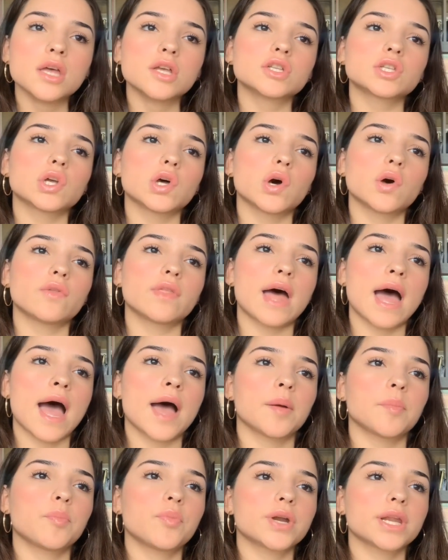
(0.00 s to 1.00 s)
So
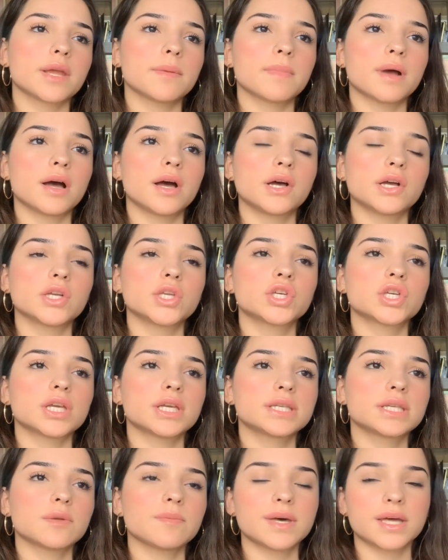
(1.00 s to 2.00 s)
that pretty much
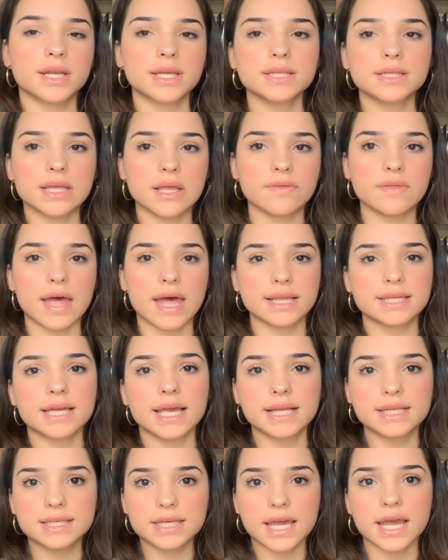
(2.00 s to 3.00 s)
is a medicine that
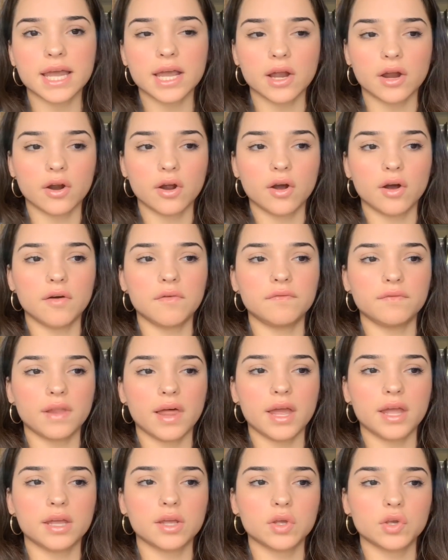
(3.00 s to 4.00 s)
takes care of
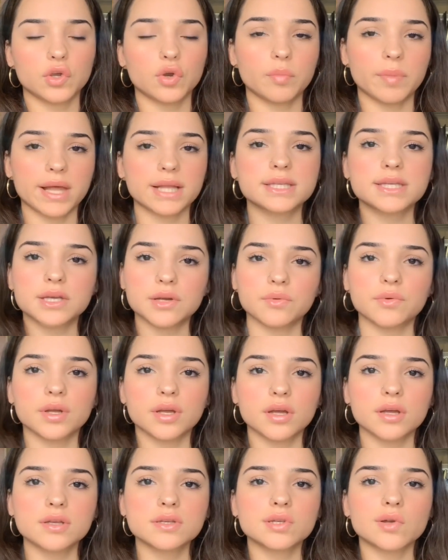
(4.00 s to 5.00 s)
like your
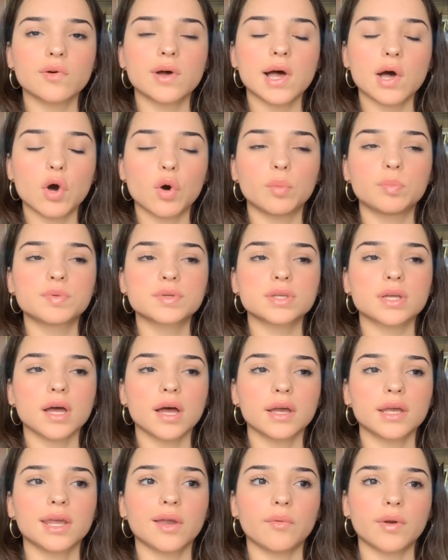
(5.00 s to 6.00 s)
bacteria. So it helps
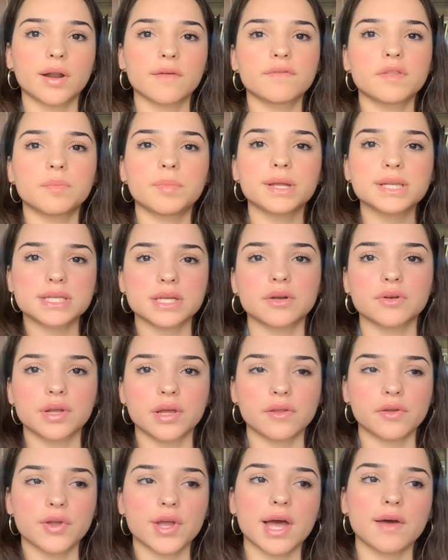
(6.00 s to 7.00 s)
get rid of the
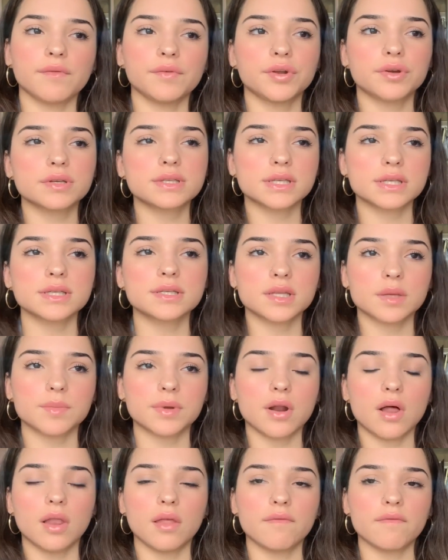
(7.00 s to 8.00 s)
bacteria that you have in your
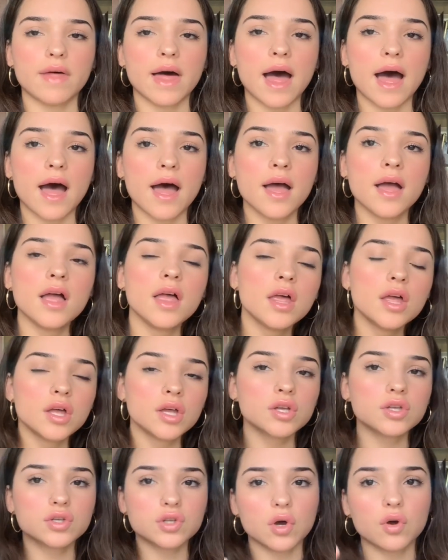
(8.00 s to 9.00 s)
system and all of that,
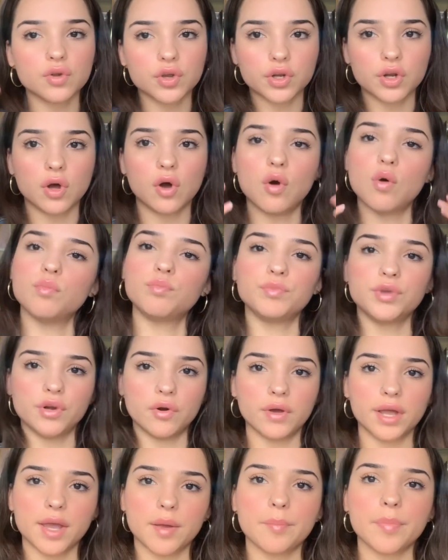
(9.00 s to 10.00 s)
so, you know, you
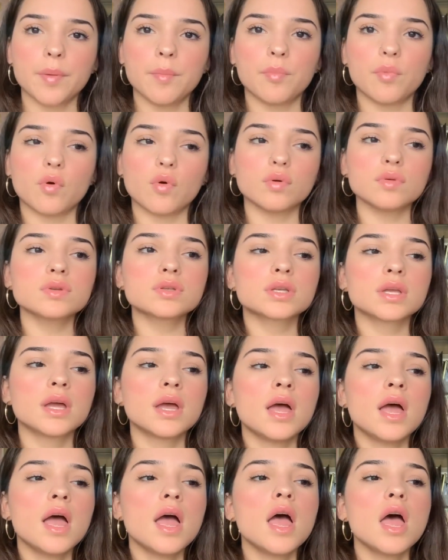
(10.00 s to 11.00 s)
don't get pimples.
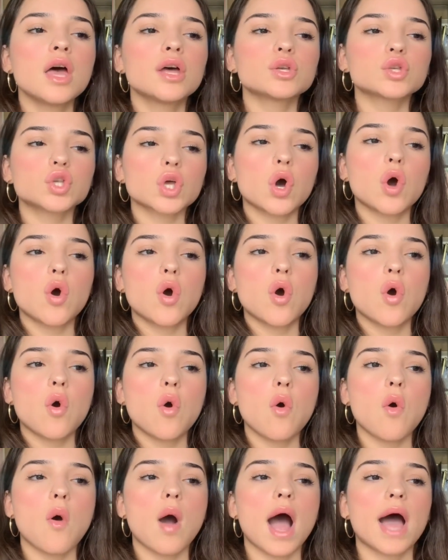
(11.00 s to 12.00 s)

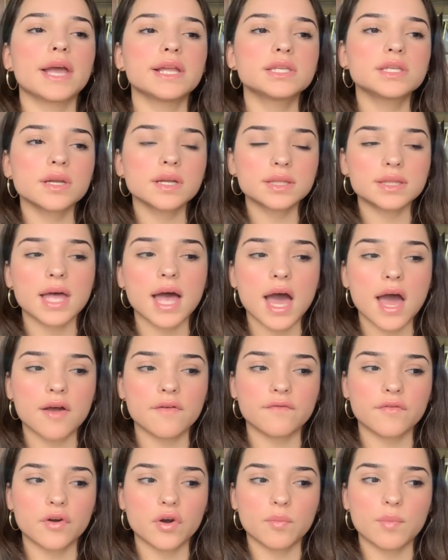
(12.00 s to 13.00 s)
So I took
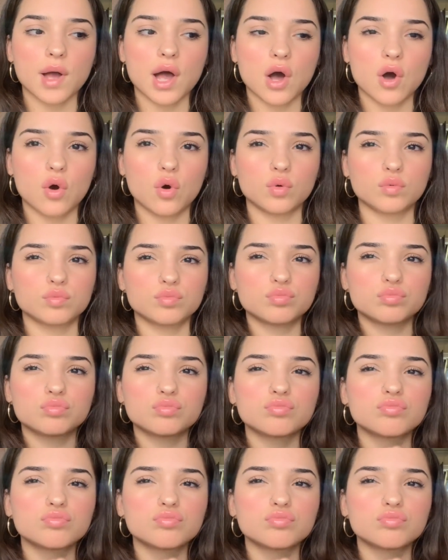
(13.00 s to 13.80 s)
that for about